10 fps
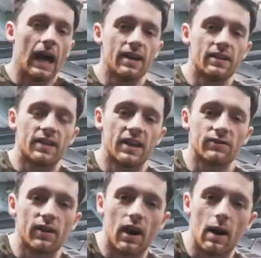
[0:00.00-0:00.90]
And in
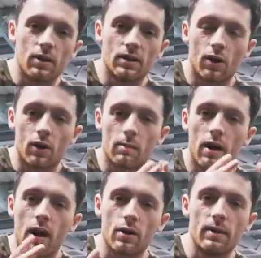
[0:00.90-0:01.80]
today's video, I'm gonna talk
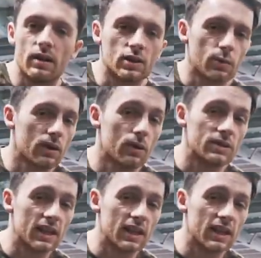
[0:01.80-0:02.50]
about how to make your swing throughs